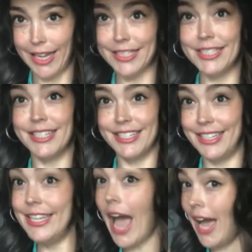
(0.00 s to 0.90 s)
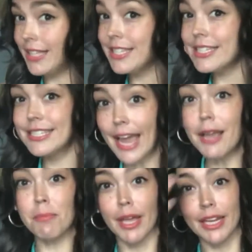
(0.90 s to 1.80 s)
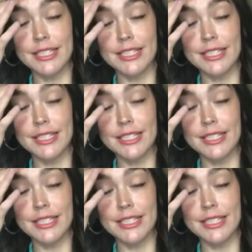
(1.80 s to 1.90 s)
It's it's a statement.